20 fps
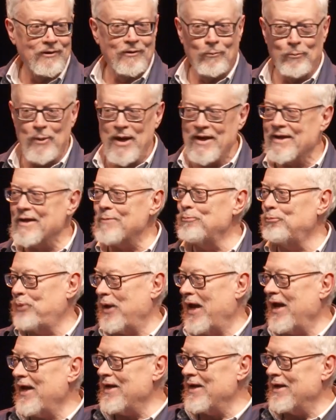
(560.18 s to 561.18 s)
Make him
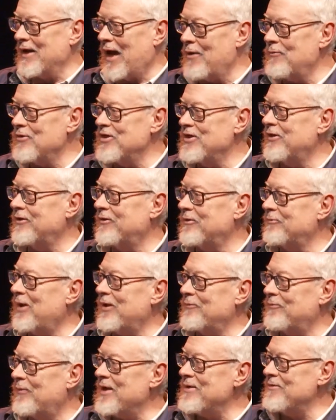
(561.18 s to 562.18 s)
pay.
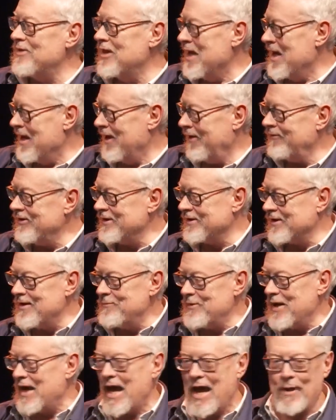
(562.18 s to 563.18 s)
Every time
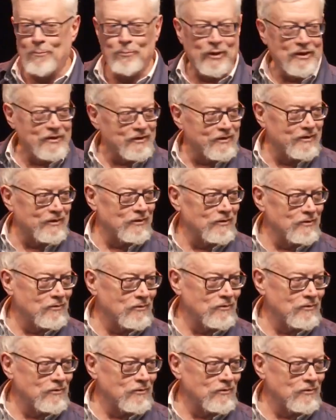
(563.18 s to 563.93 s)
it happens,